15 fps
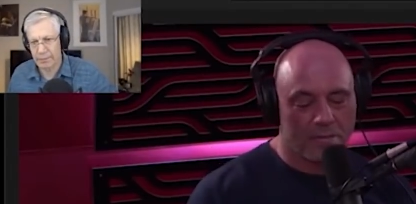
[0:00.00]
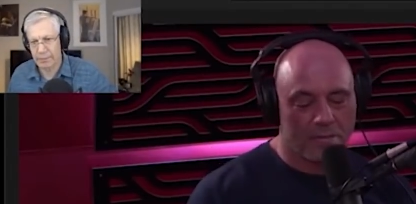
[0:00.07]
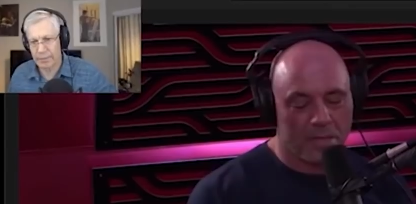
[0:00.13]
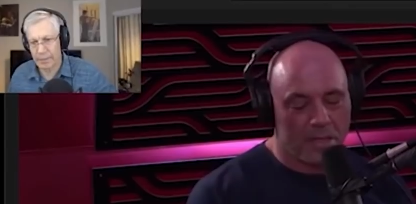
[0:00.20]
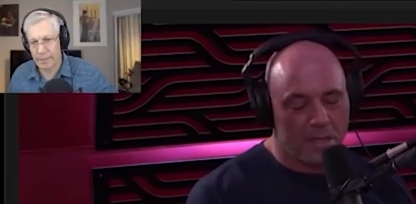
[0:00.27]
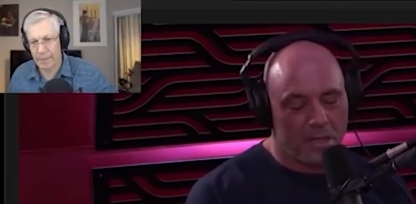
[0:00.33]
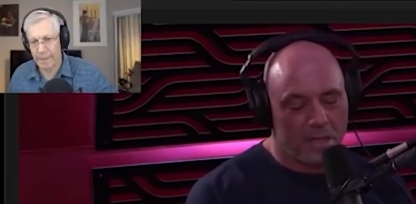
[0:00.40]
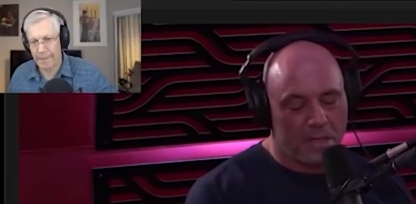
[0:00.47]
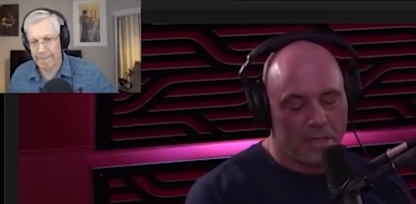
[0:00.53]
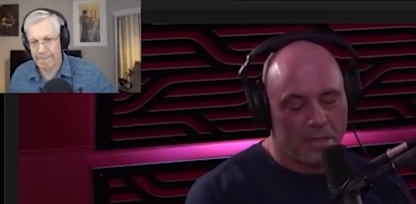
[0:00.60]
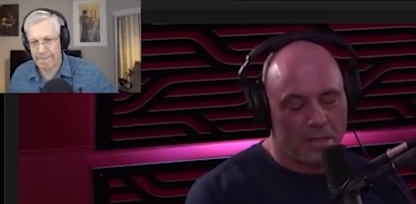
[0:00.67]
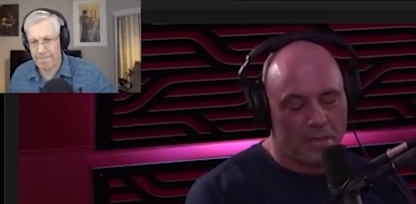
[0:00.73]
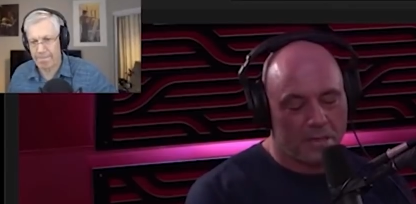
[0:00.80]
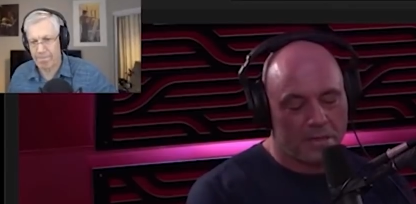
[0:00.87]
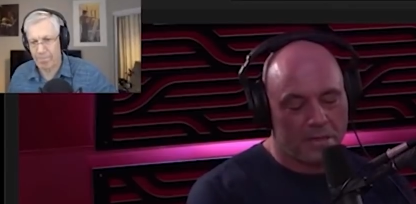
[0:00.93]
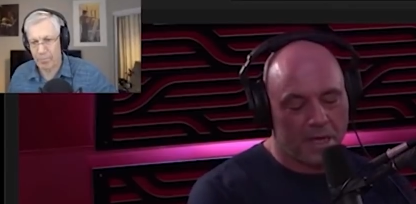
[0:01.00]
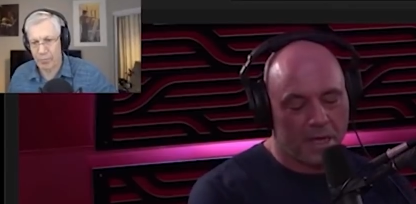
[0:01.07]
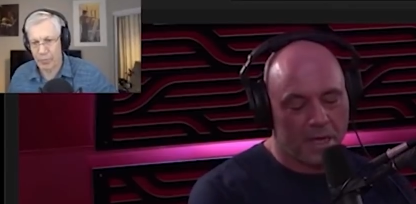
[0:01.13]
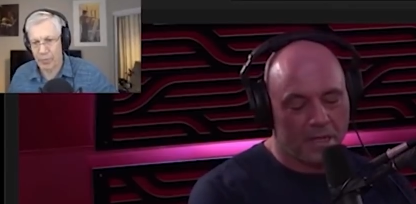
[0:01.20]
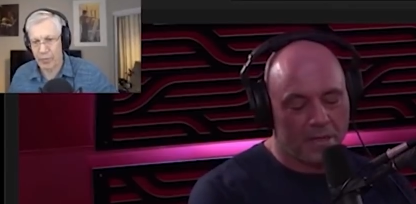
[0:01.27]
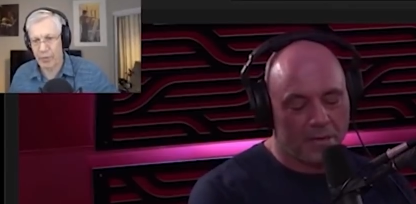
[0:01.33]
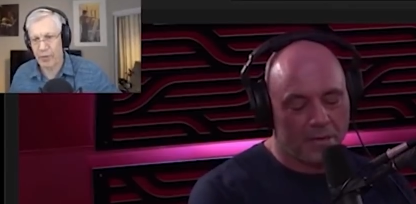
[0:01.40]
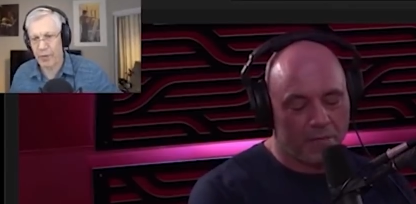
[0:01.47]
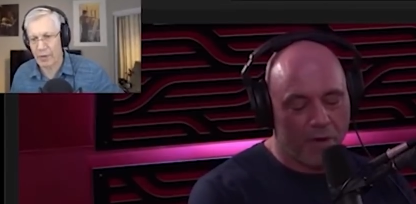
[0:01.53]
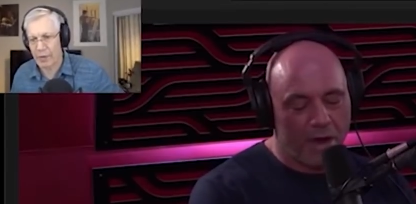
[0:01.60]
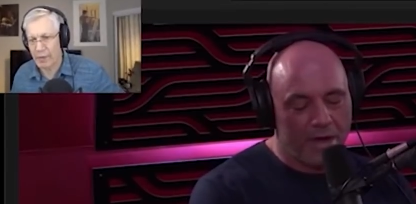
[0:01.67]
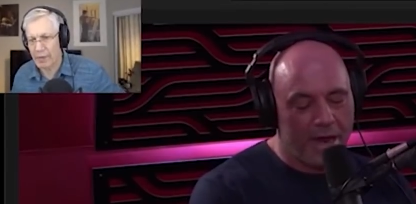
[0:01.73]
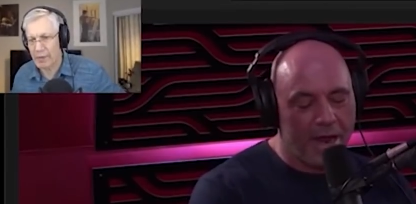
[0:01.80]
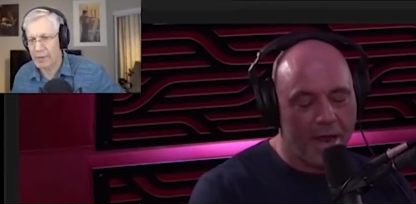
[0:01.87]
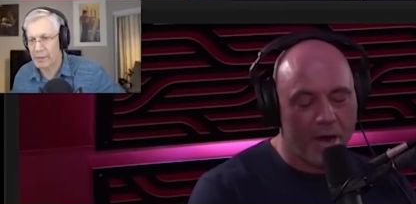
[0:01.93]
Speaker 1: This uh, right now
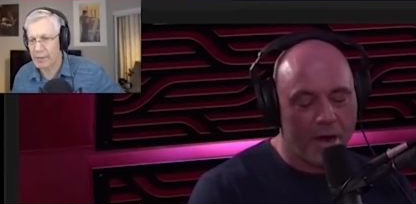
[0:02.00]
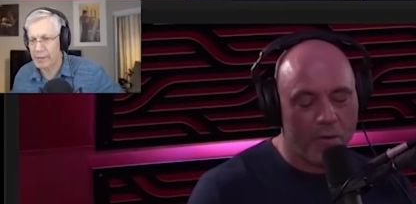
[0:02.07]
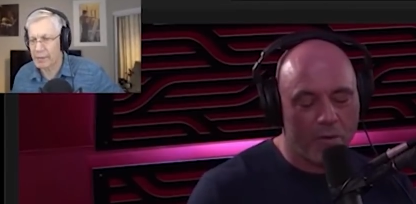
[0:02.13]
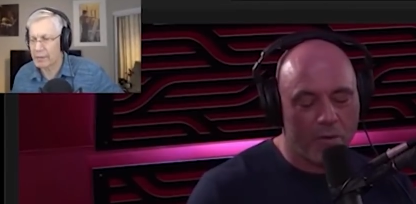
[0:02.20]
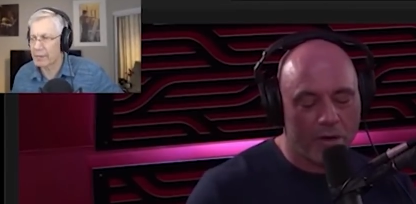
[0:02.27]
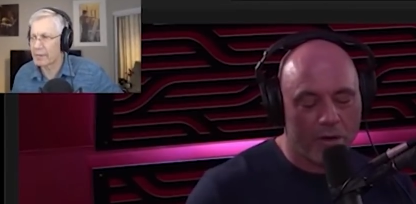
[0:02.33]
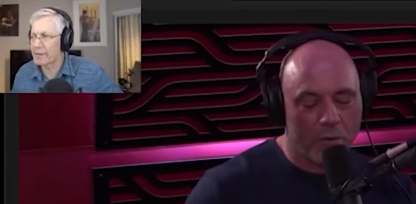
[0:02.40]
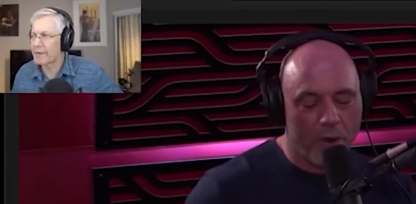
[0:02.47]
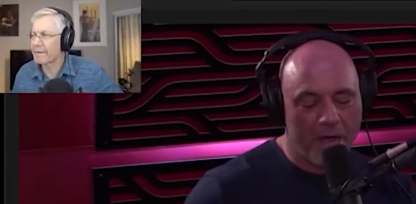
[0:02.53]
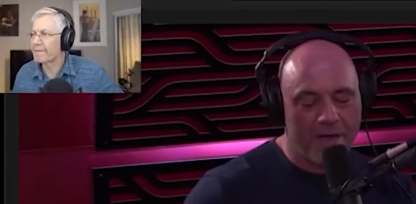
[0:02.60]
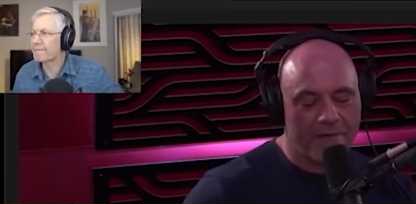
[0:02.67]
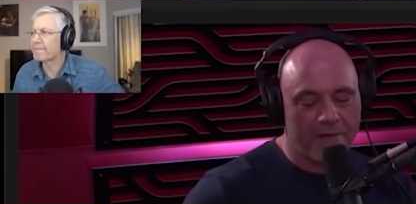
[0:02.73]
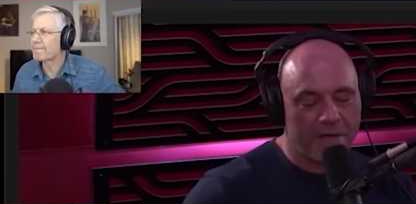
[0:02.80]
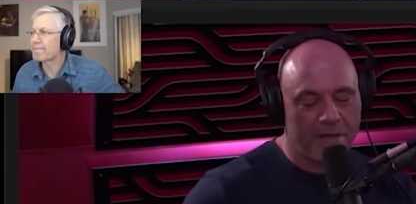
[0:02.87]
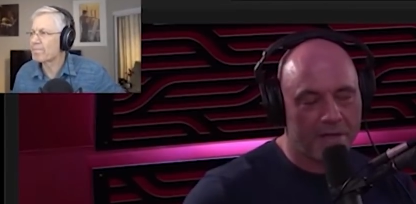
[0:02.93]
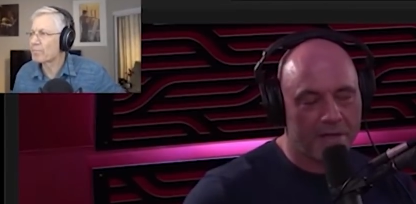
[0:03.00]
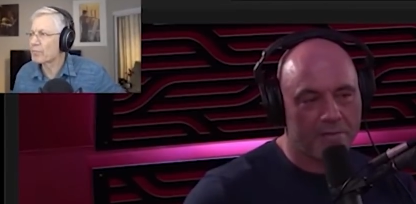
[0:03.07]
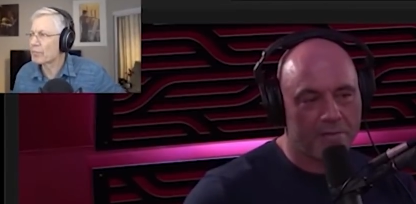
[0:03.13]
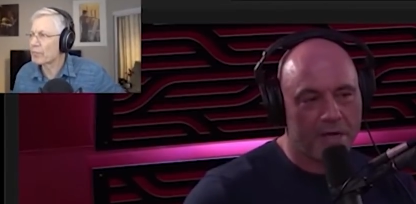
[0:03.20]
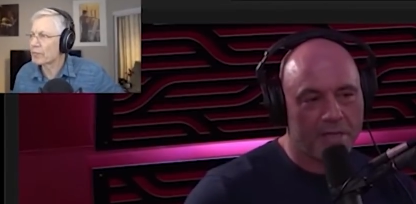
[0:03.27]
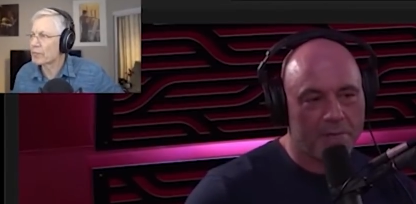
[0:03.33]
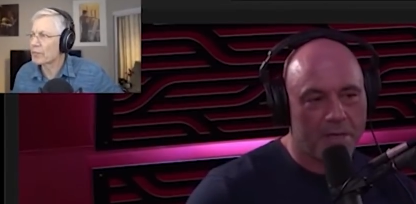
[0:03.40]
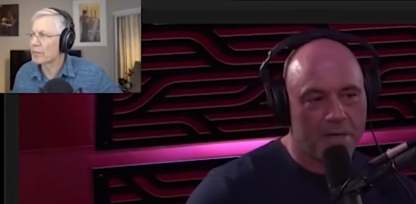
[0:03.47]
we're in a wave of this, right? It's become right.